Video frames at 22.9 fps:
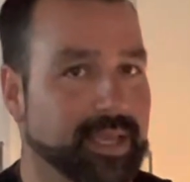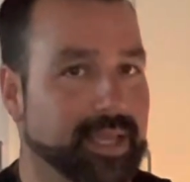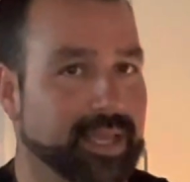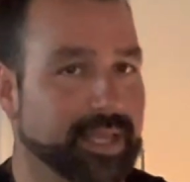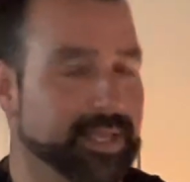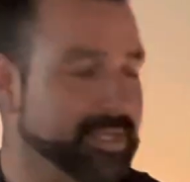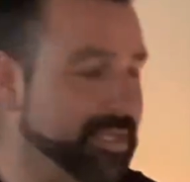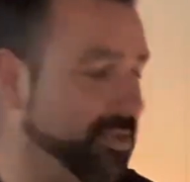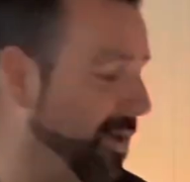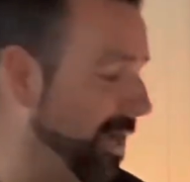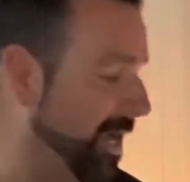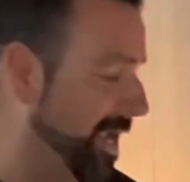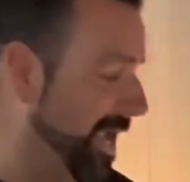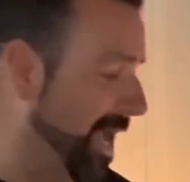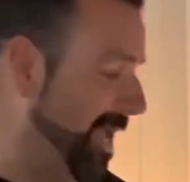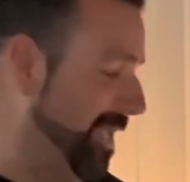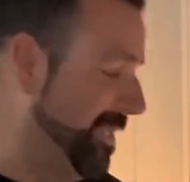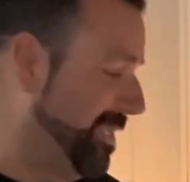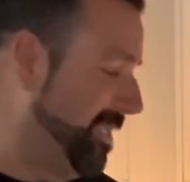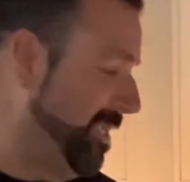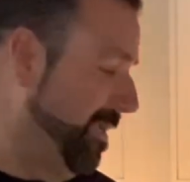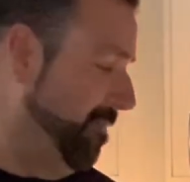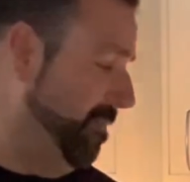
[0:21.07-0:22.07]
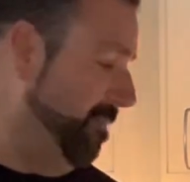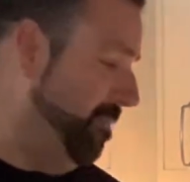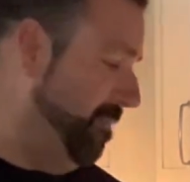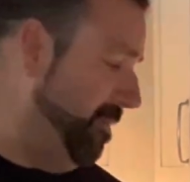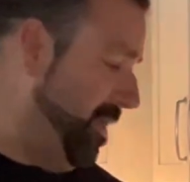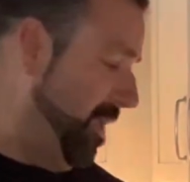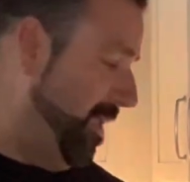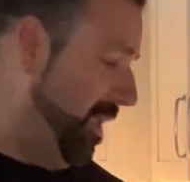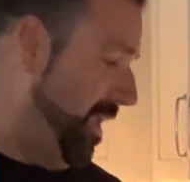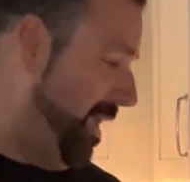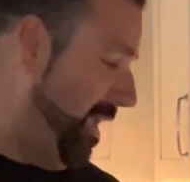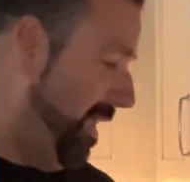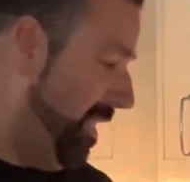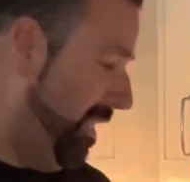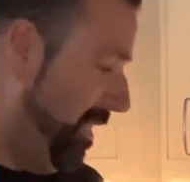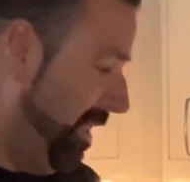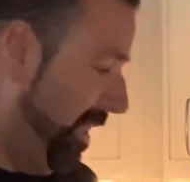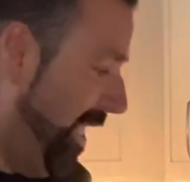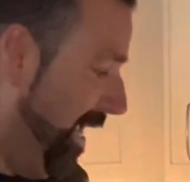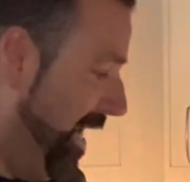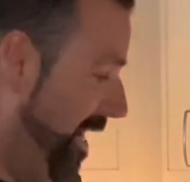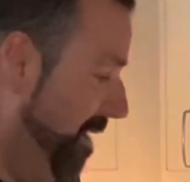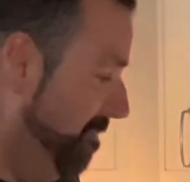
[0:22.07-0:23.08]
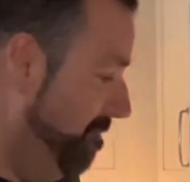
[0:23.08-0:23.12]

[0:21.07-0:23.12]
So I got some lean